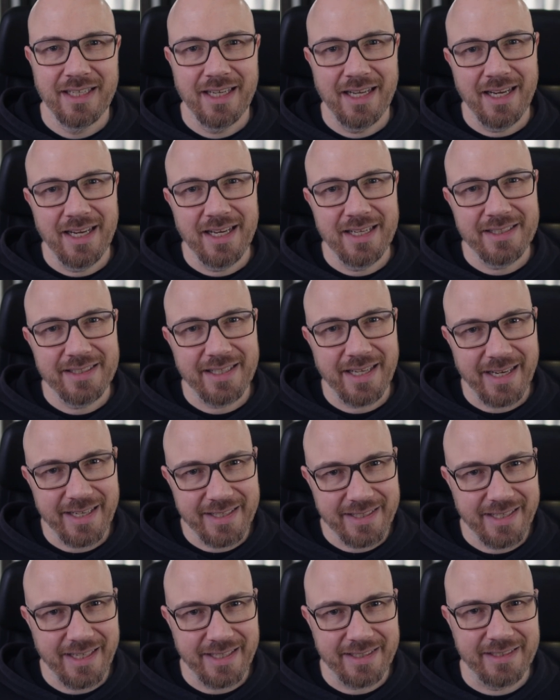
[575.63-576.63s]
And I
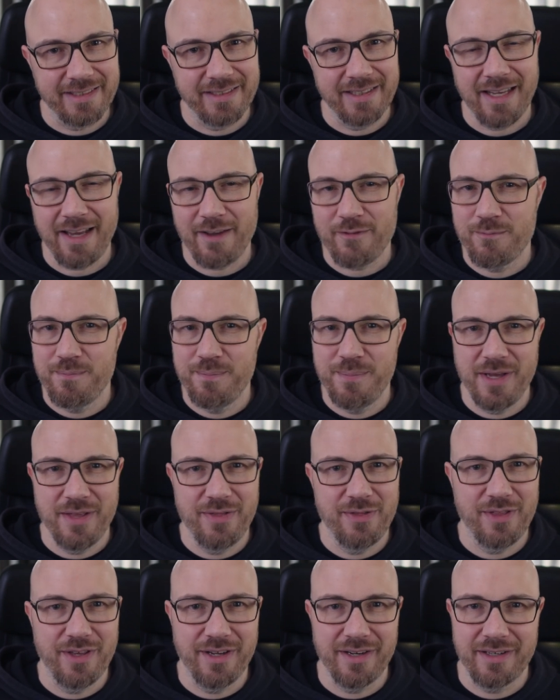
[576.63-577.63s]
get it, I've
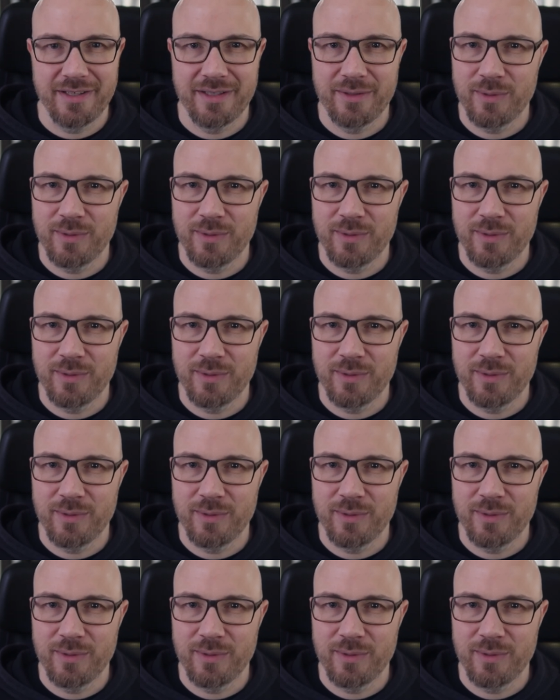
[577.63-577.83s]
been there.